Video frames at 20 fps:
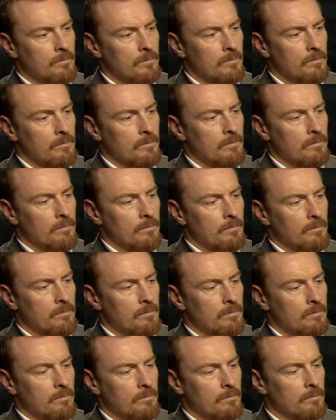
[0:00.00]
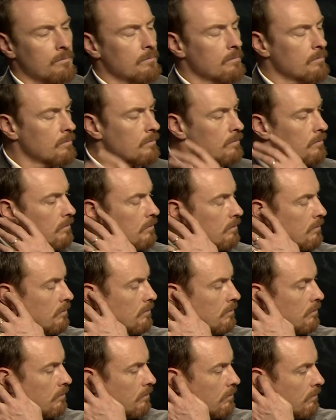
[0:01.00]

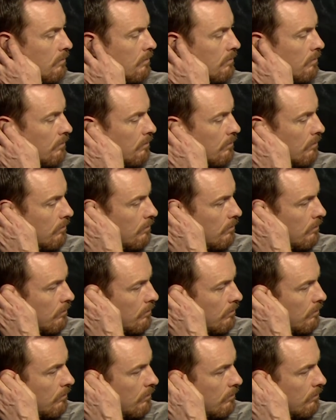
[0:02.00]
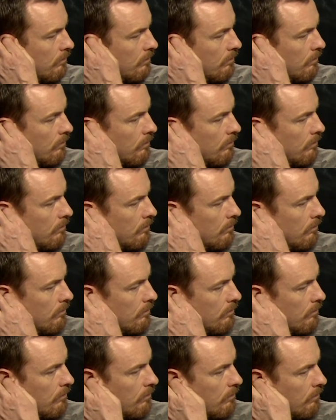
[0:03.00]

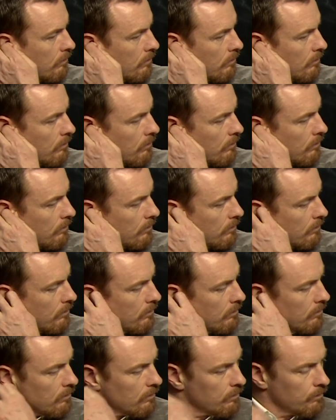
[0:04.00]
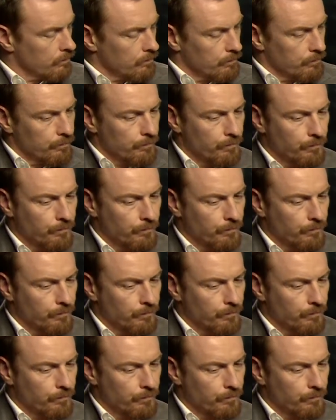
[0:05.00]
(silent)